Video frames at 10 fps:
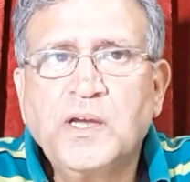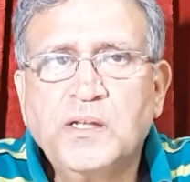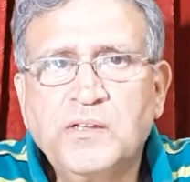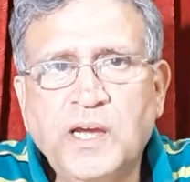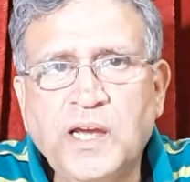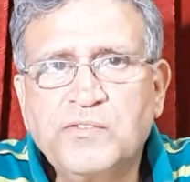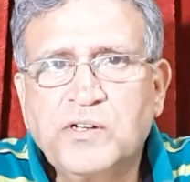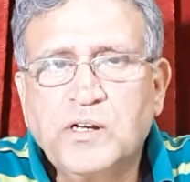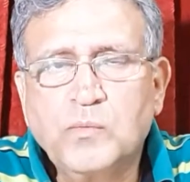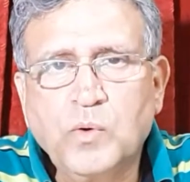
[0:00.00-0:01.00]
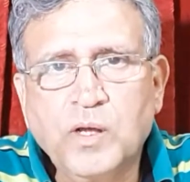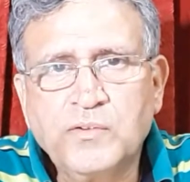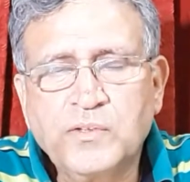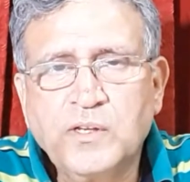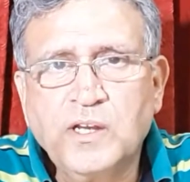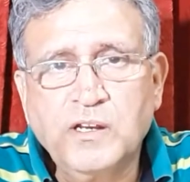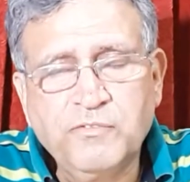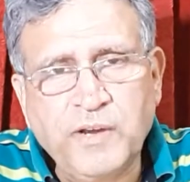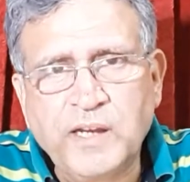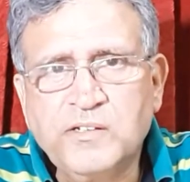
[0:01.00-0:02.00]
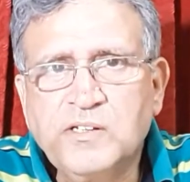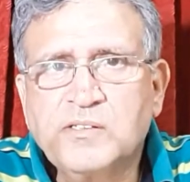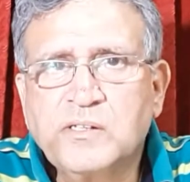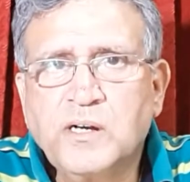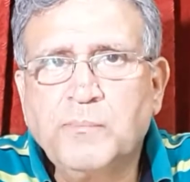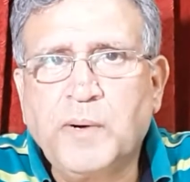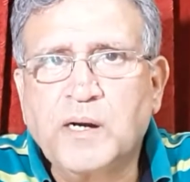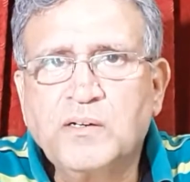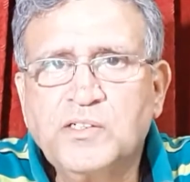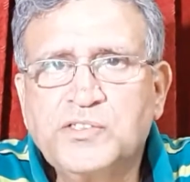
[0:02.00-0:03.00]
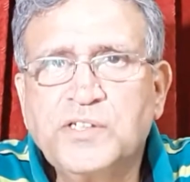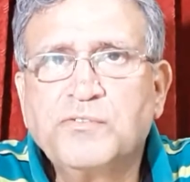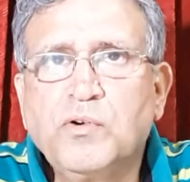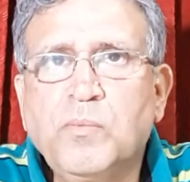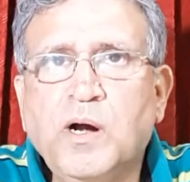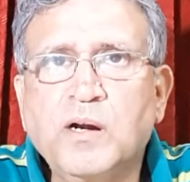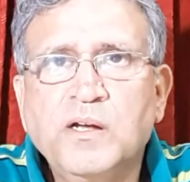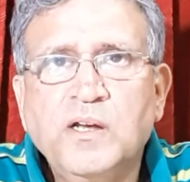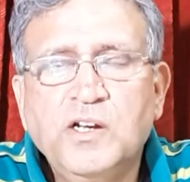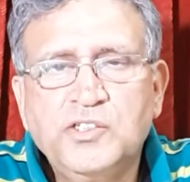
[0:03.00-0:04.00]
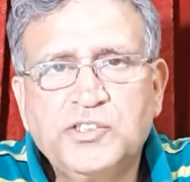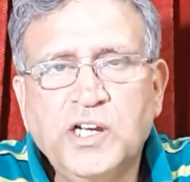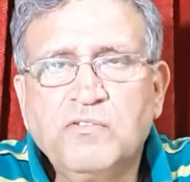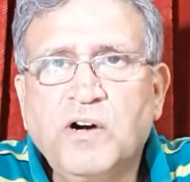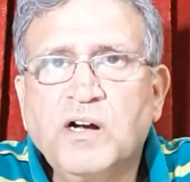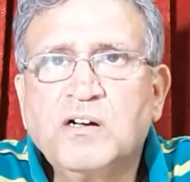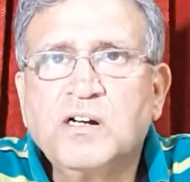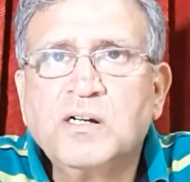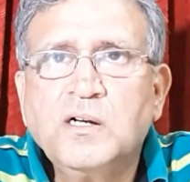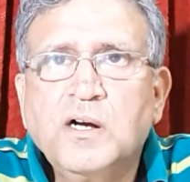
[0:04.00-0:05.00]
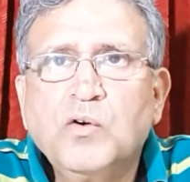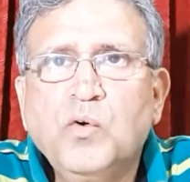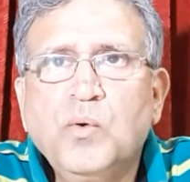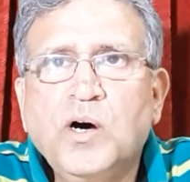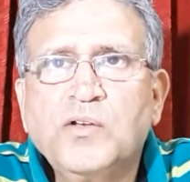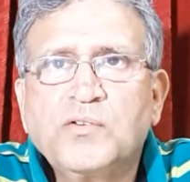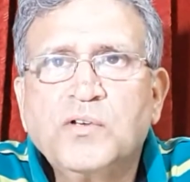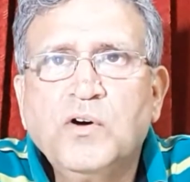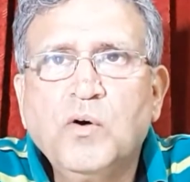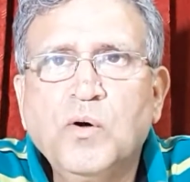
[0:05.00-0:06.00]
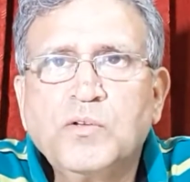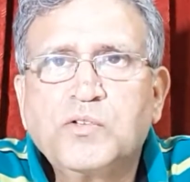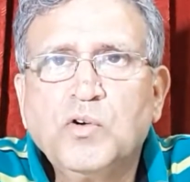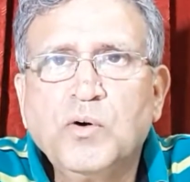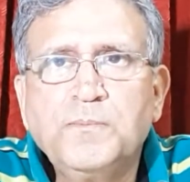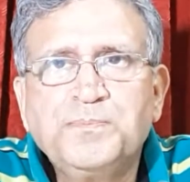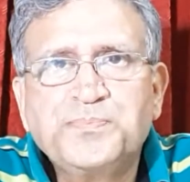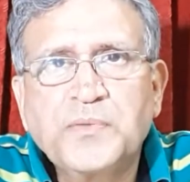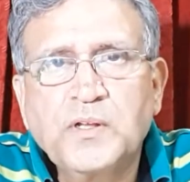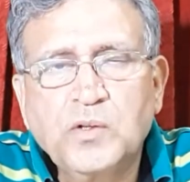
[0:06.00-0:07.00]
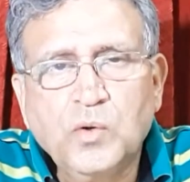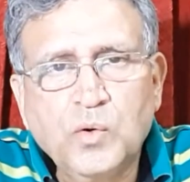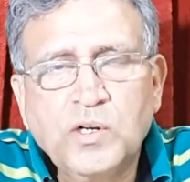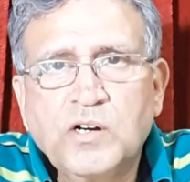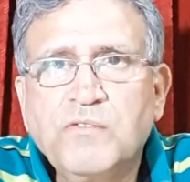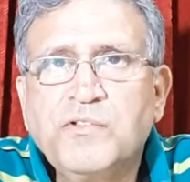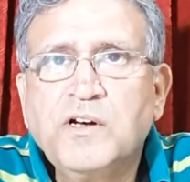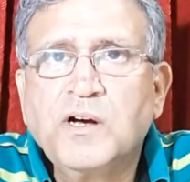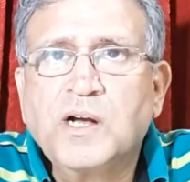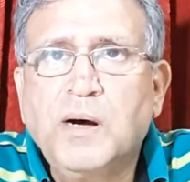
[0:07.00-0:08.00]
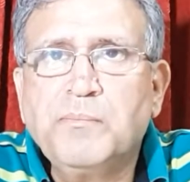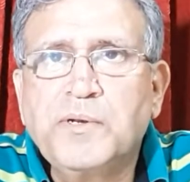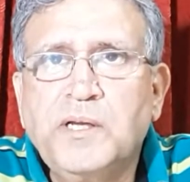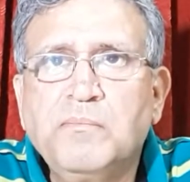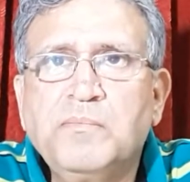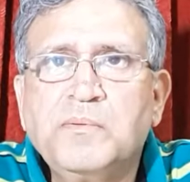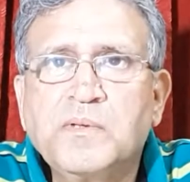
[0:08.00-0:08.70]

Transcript: in the accident was in fact his partner Shiv Kumar Shelvankar, who was also the owner of the company.